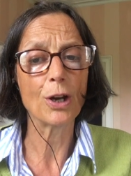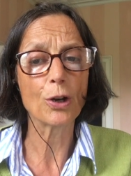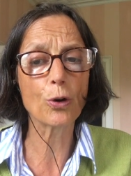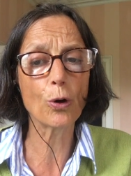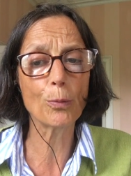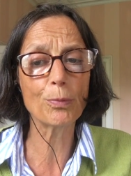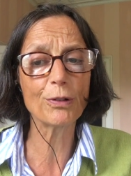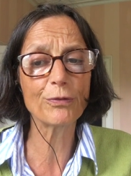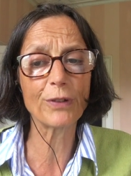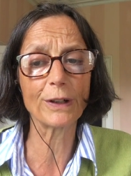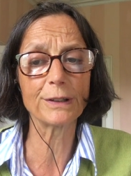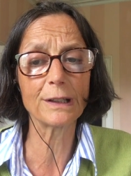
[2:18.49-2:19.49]
corporate
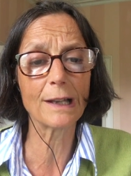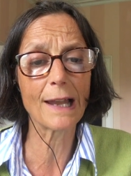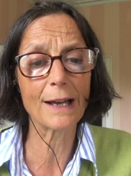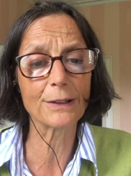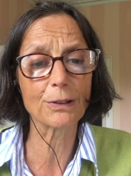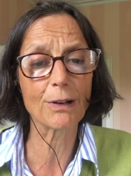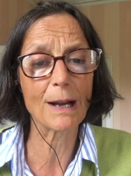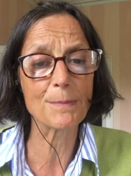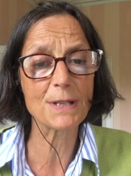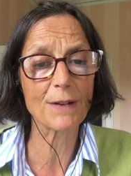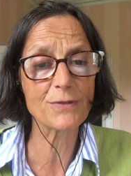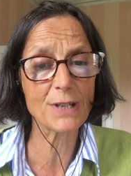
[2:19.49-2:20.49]
funded land
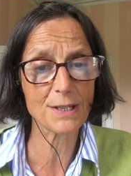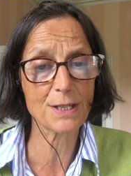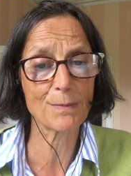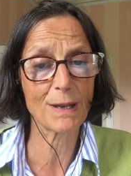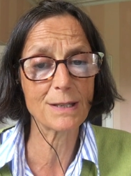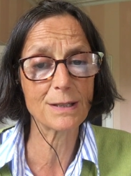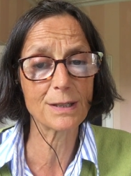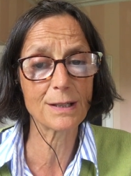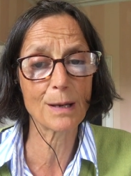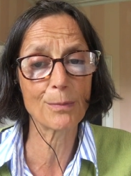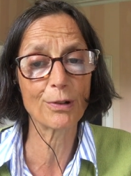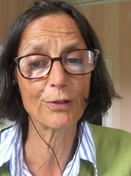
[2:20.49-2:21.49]
grabs have decimated the
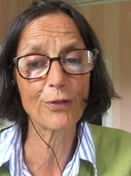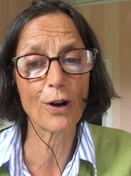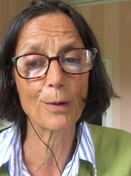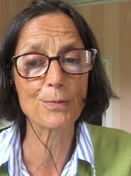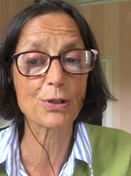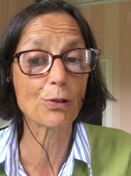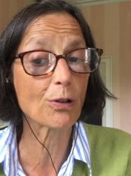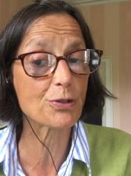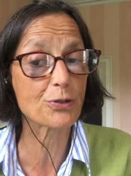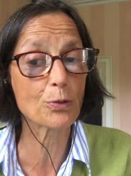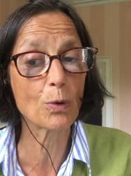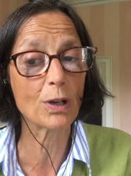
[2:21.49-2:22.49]
number of farms across
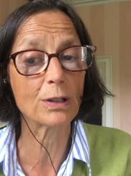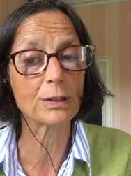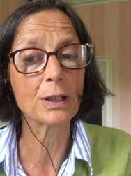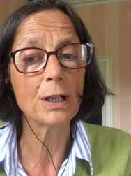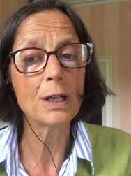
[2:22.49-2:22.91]
the world